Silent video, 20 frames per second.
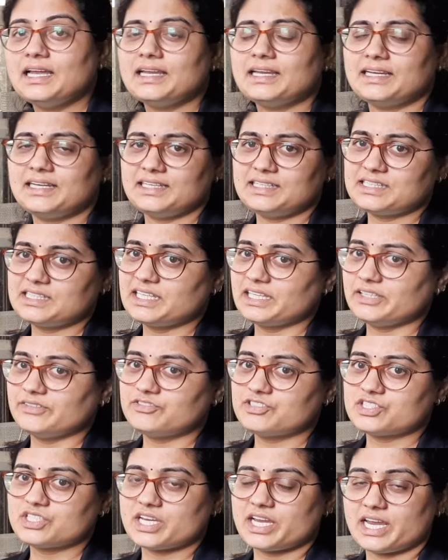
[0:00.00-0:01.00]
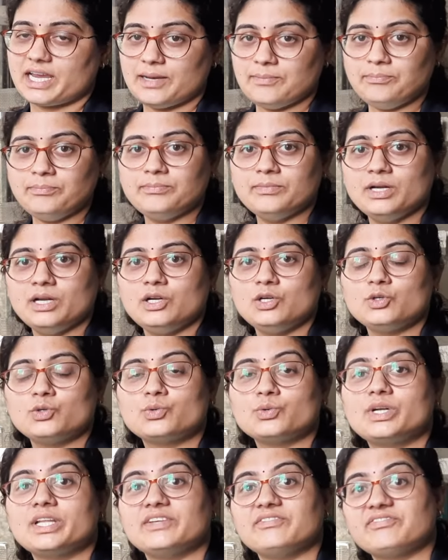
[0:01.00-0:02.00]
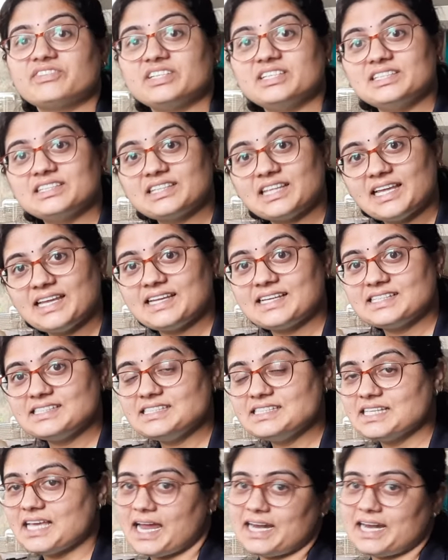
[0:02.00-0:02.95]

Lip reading: It gives shape to different things